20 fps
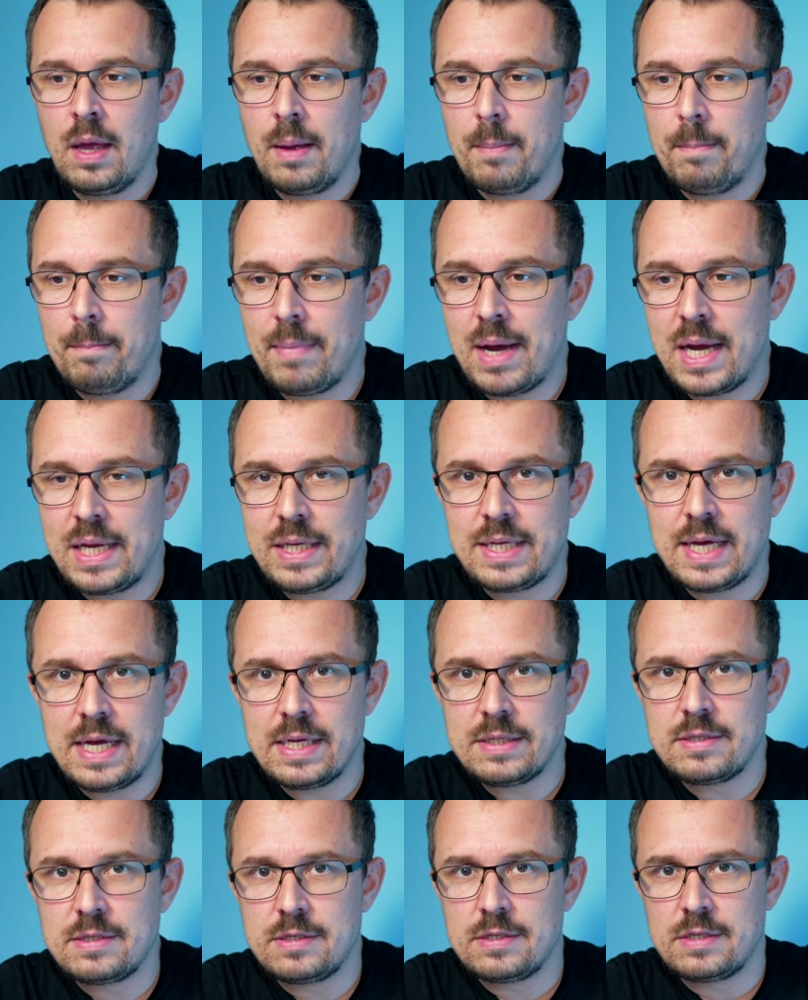My
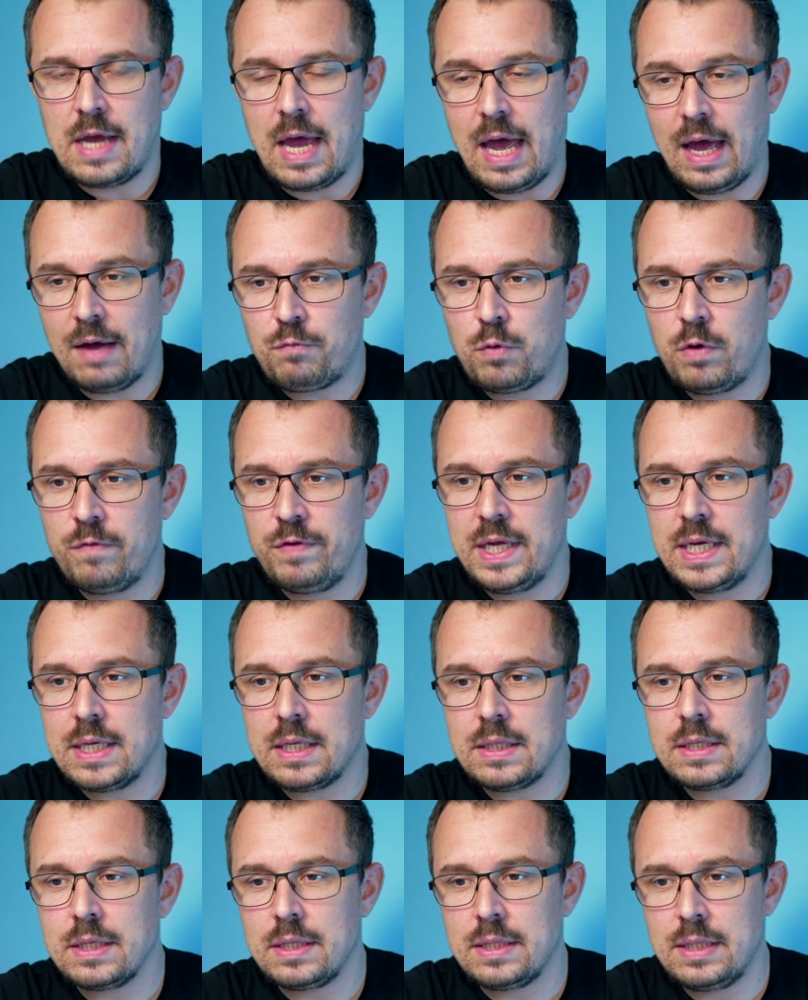tests have
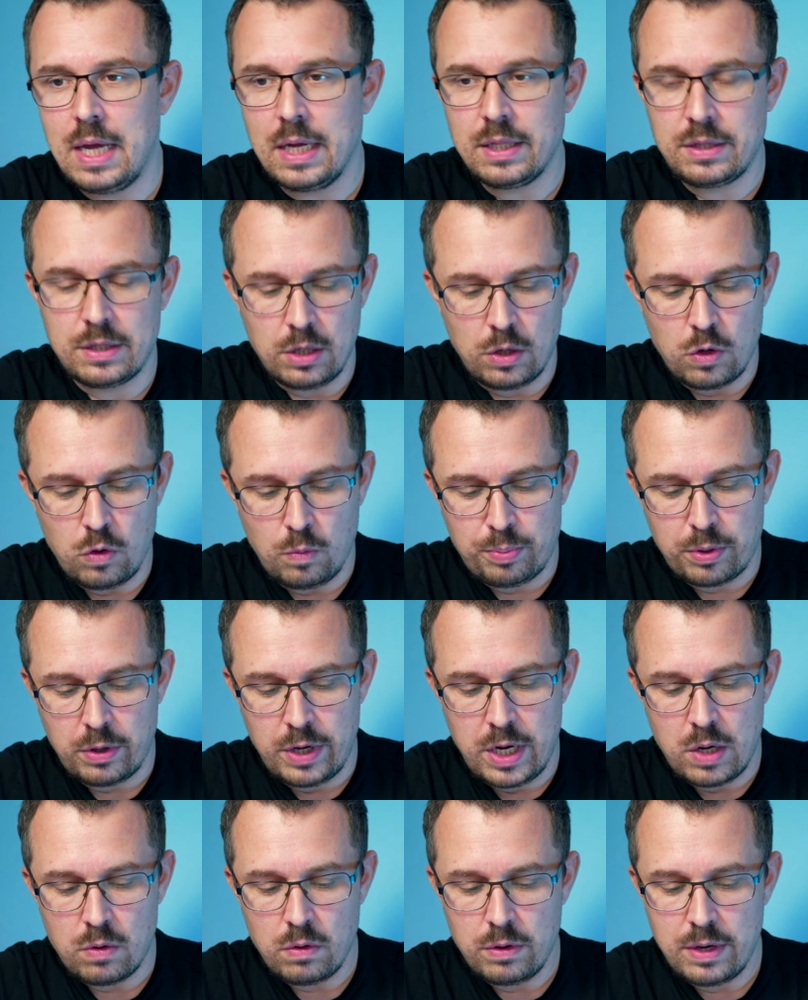revealed that the GoPro
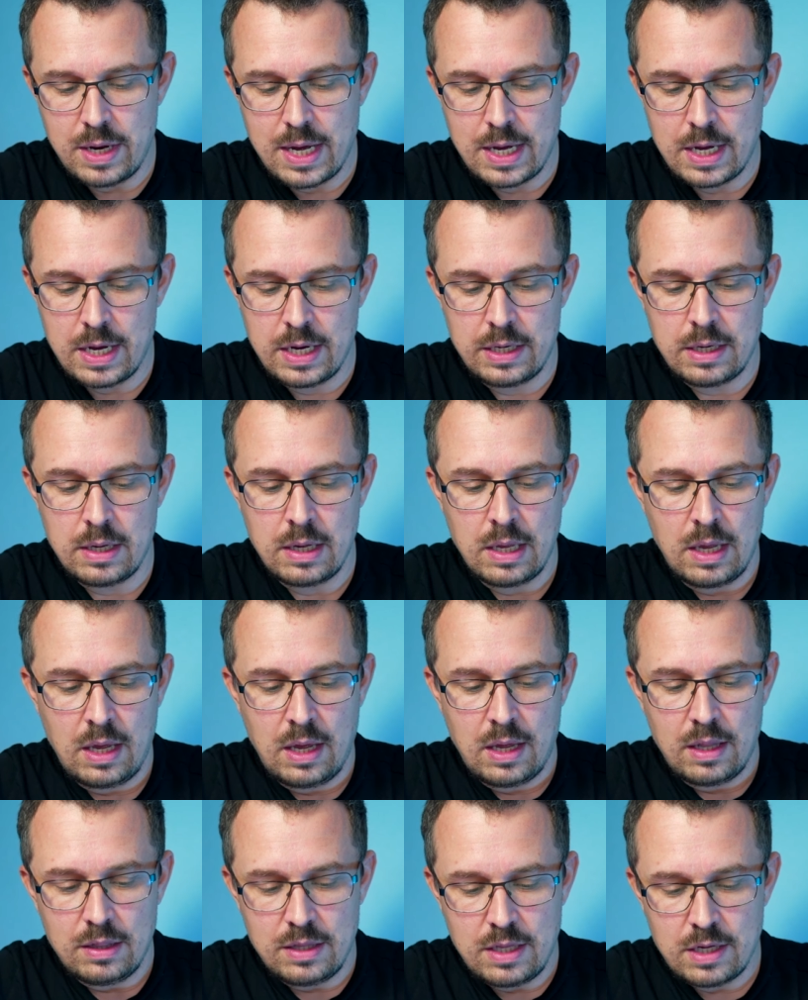Hero 9
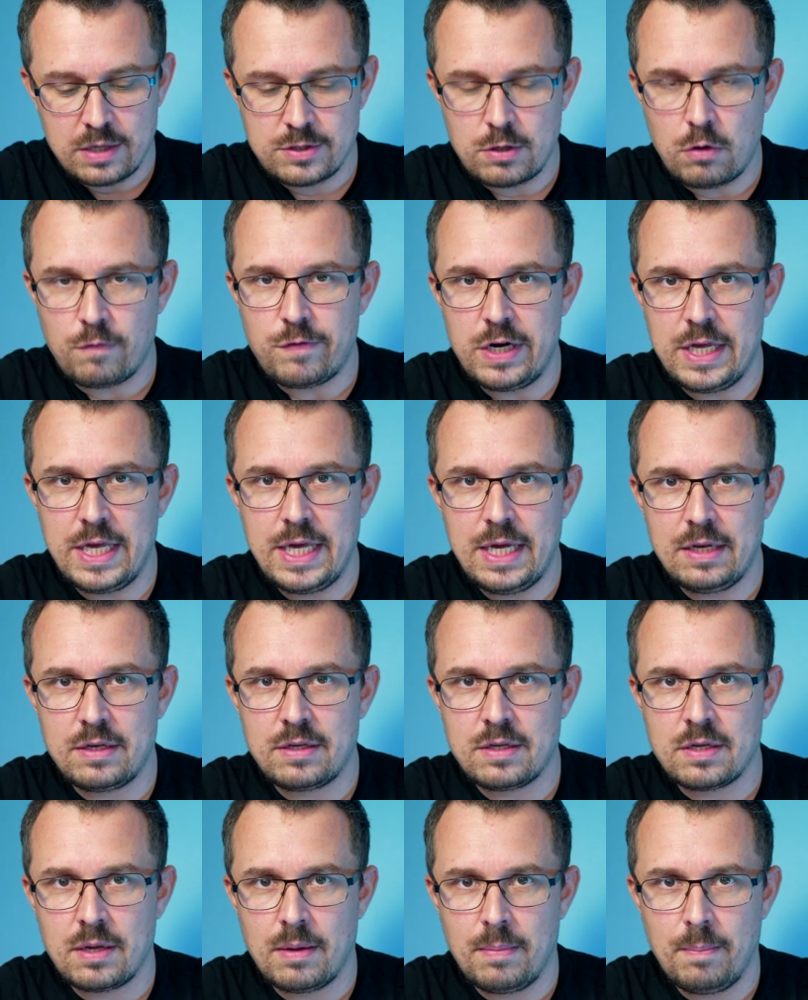does
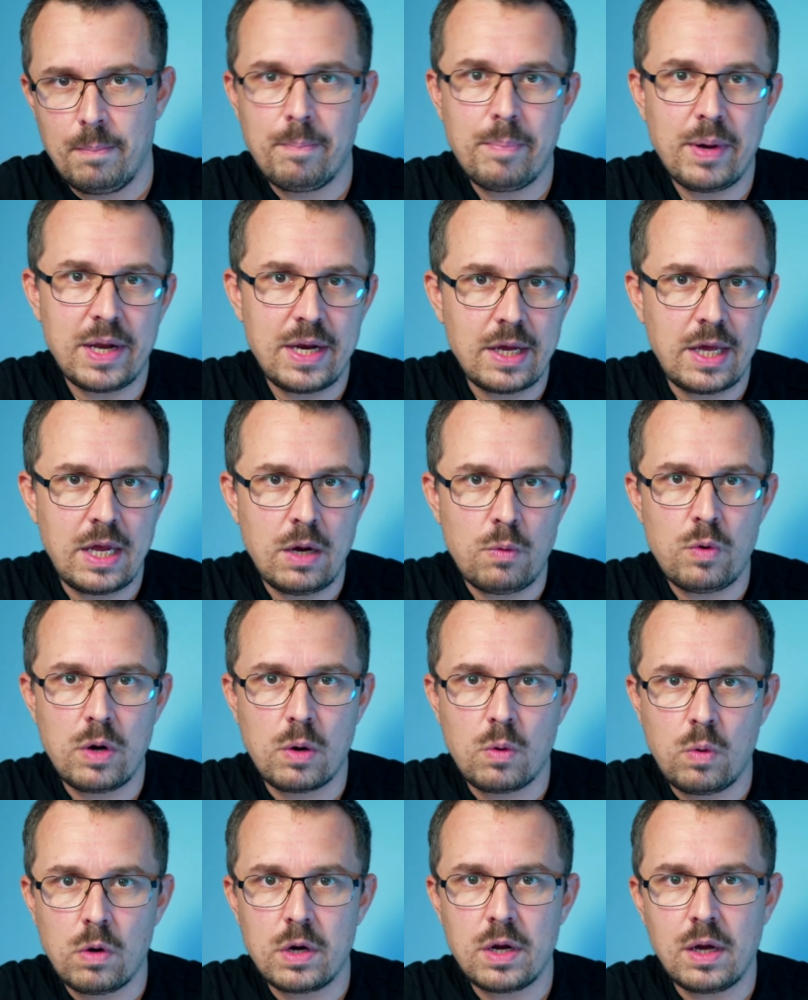overheat but it can
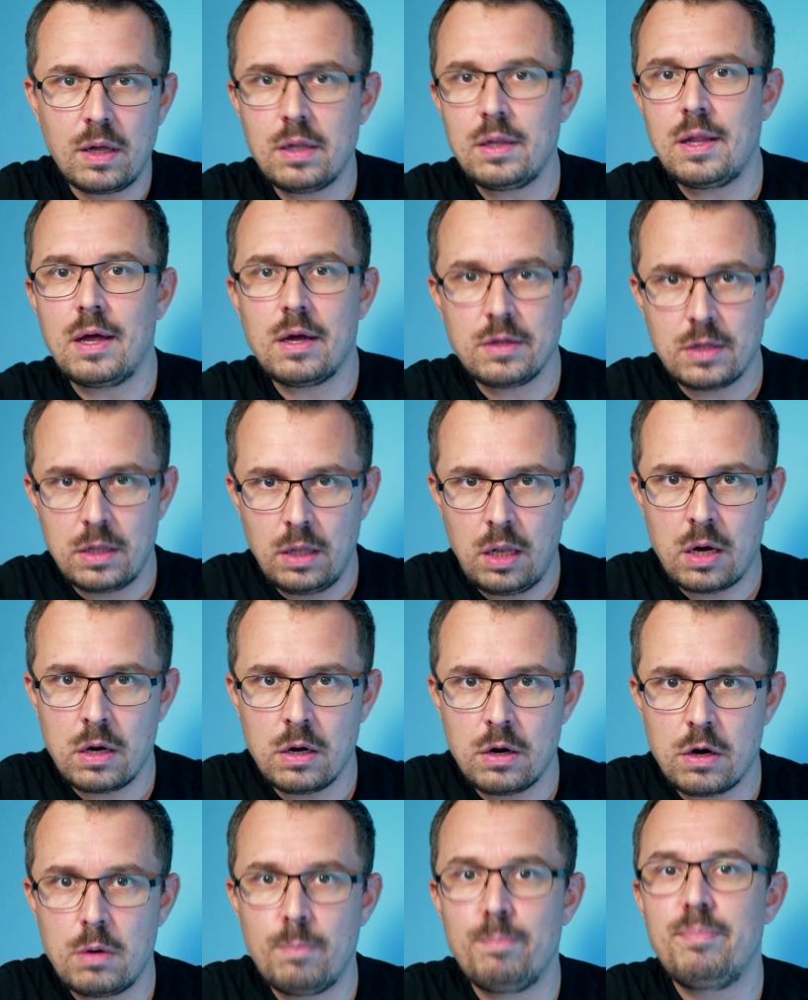record a lot
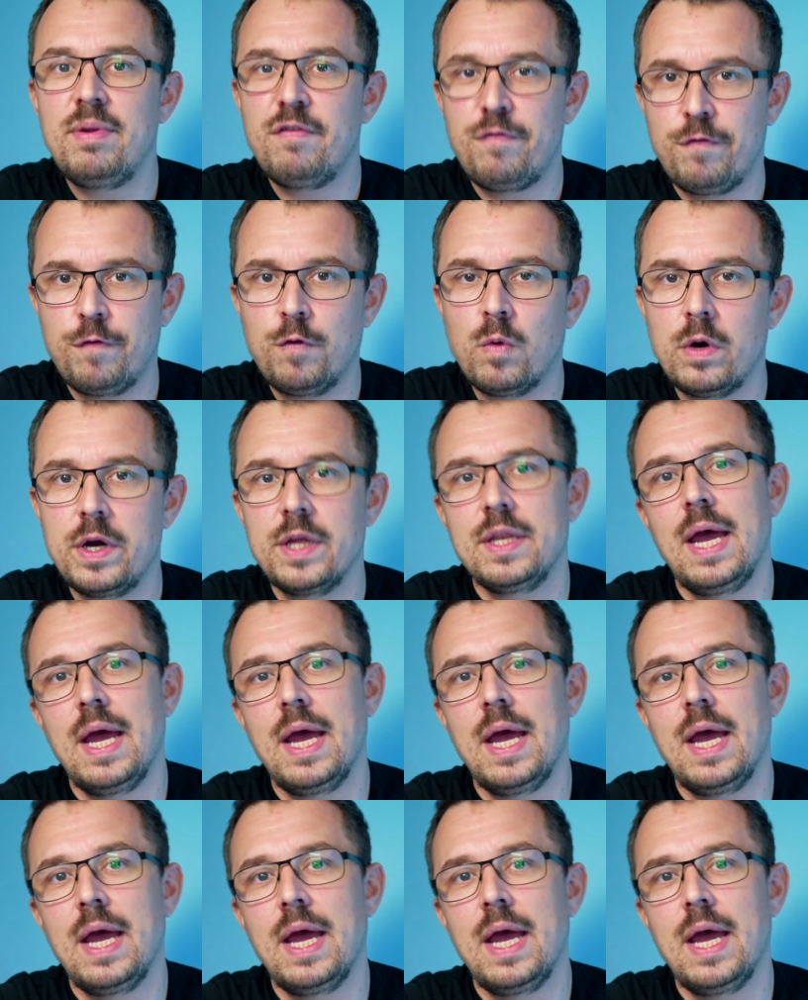longer before it